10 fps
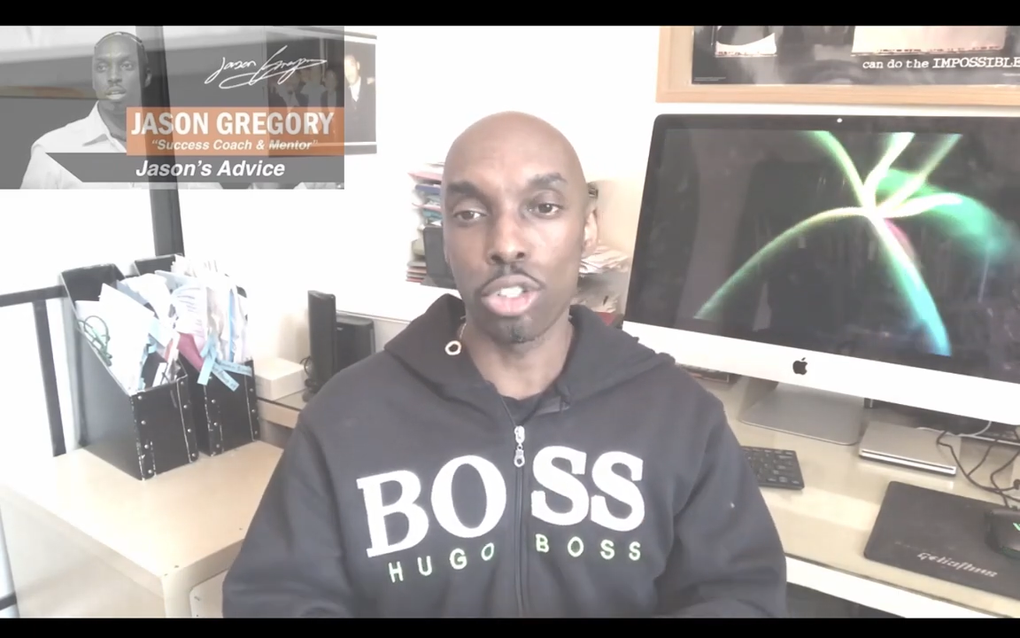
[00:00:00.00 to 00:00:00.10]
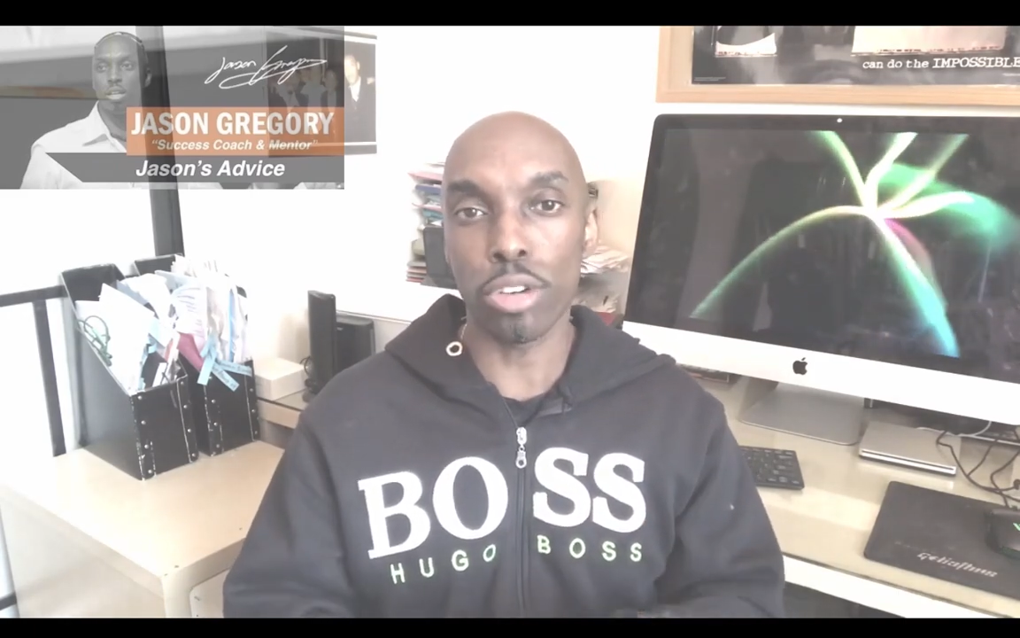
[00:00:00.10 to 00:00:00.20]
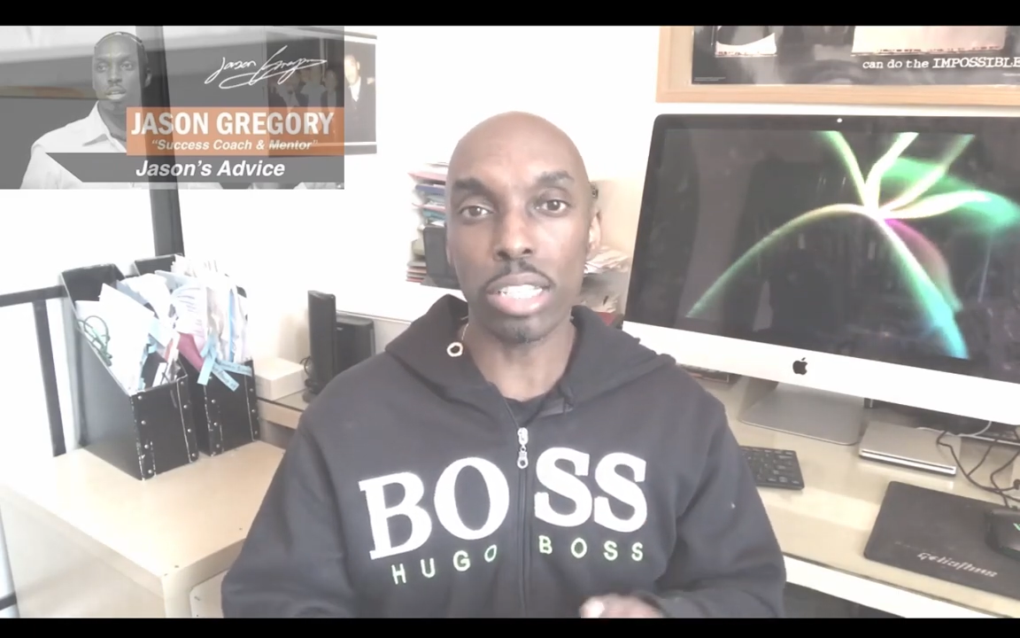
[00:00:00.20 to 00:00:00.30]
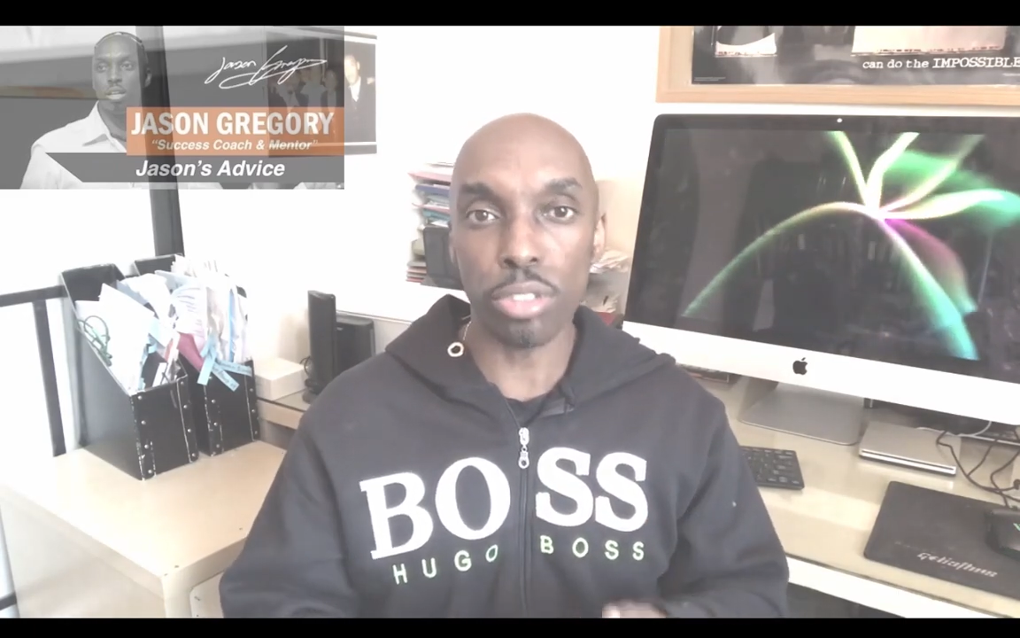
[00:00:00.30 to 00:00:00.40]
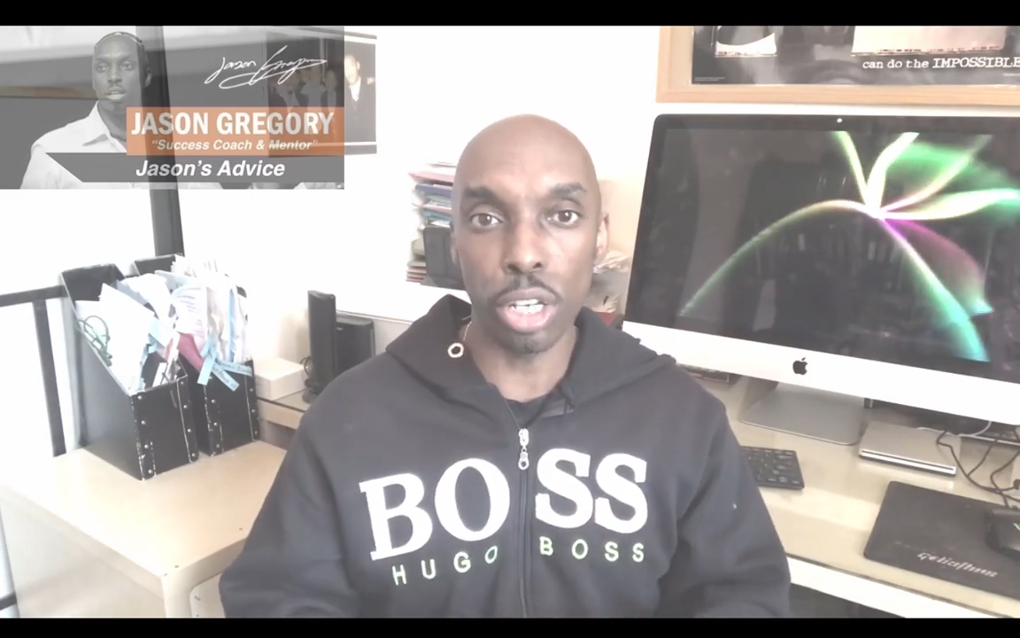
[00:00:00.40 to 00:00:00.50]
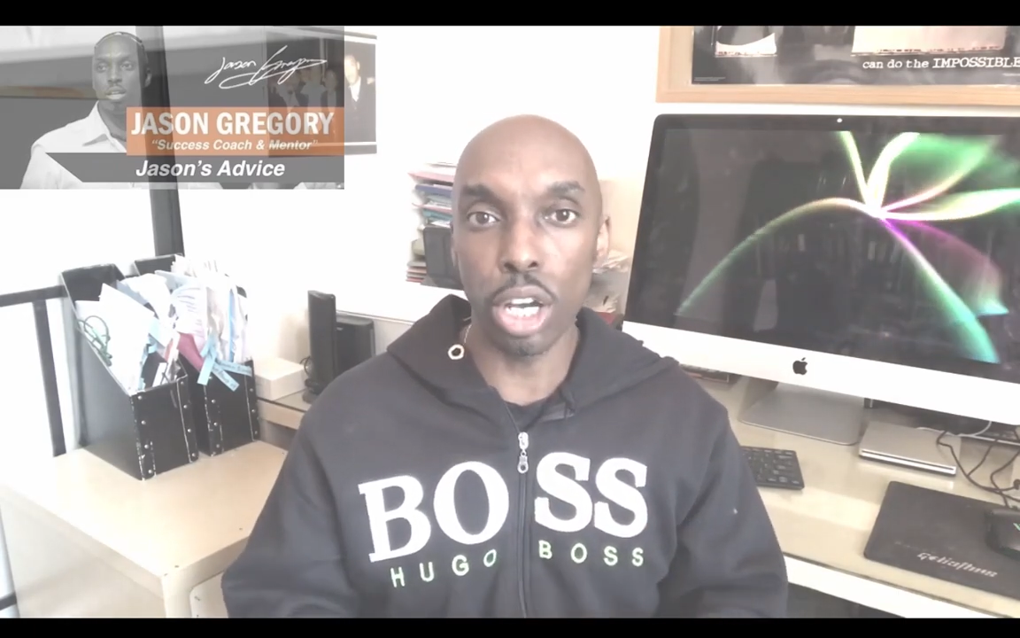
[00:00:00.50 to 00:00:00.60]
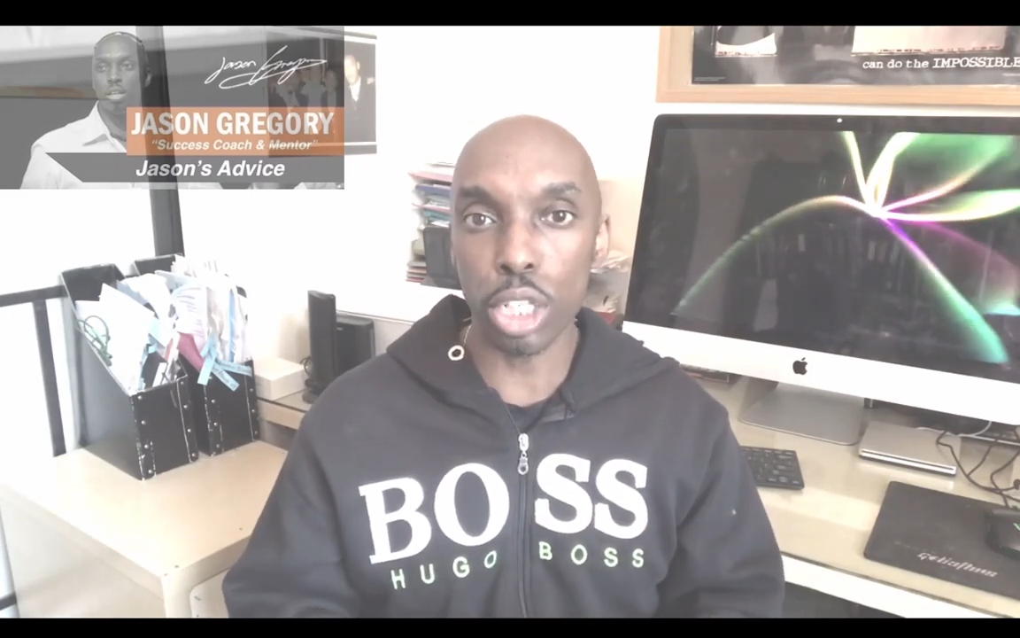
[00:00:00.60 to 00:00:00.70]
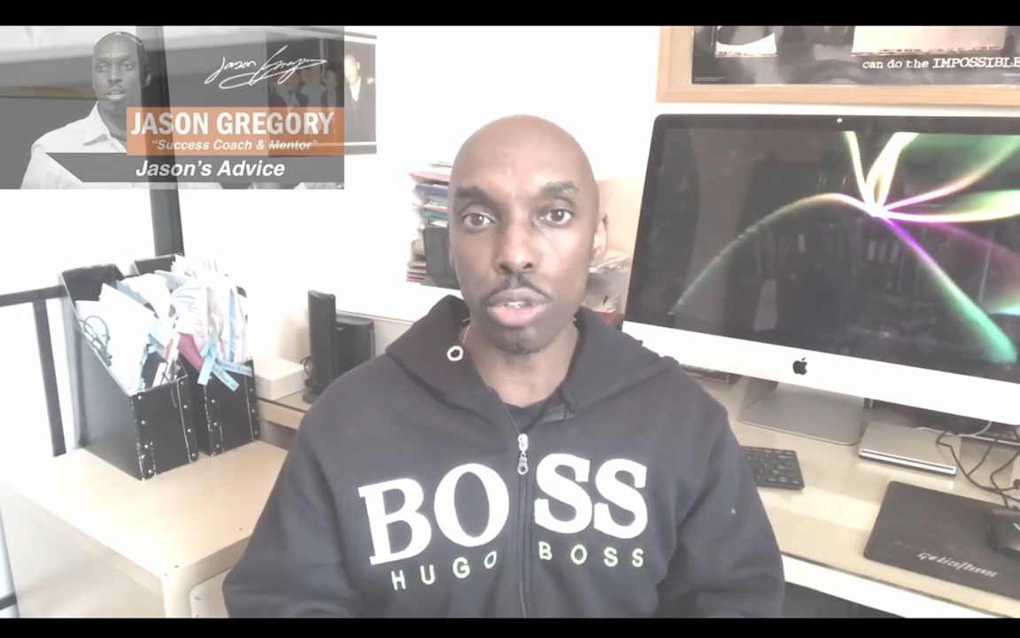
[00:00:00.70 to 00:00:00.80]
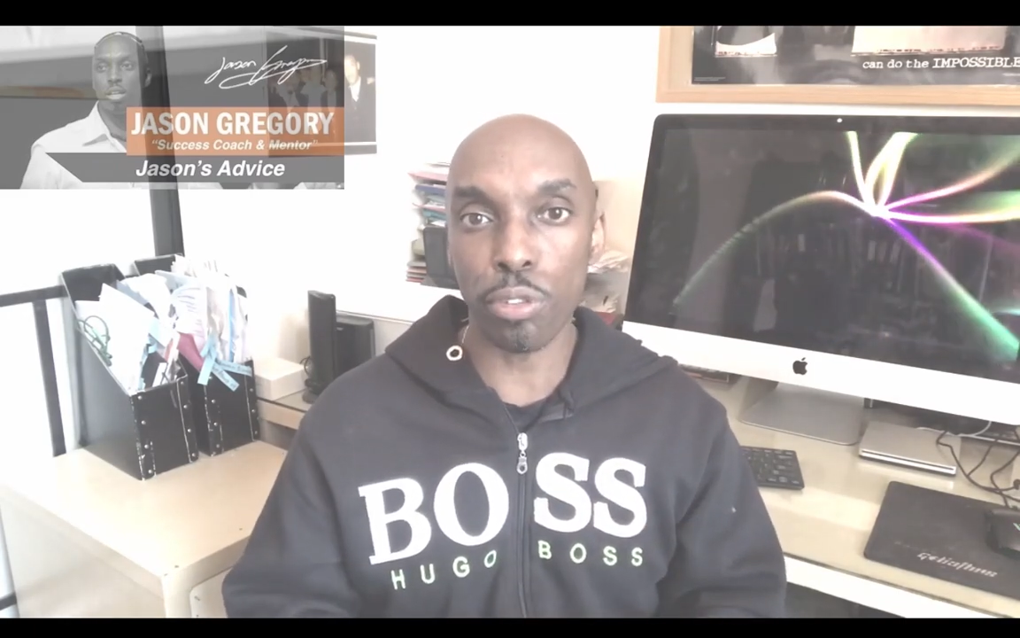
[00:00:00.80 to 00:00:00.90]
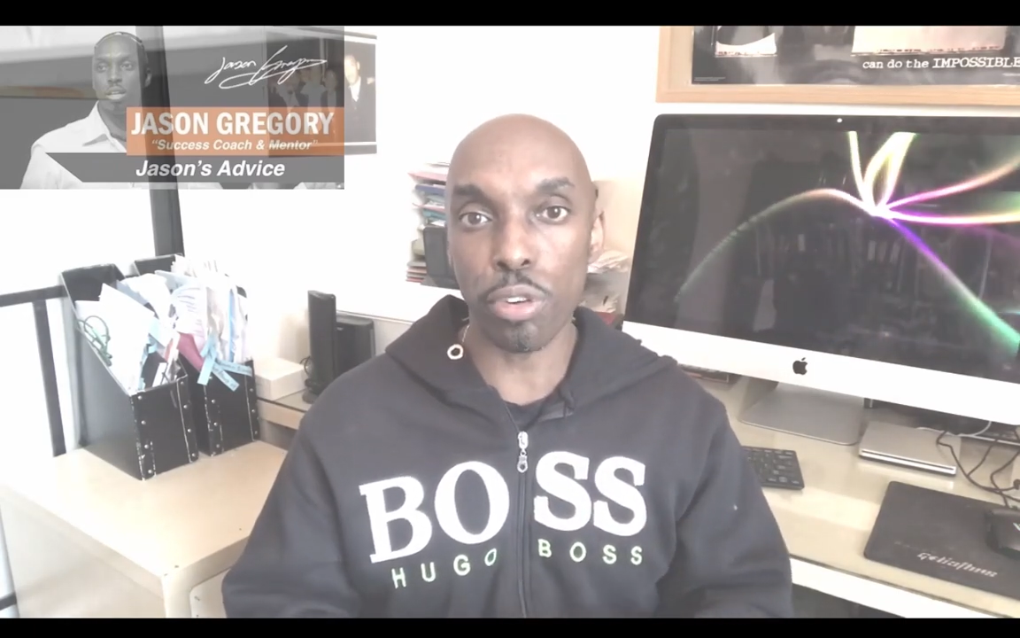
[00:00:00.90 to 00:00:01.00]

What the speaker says: dress rehearsal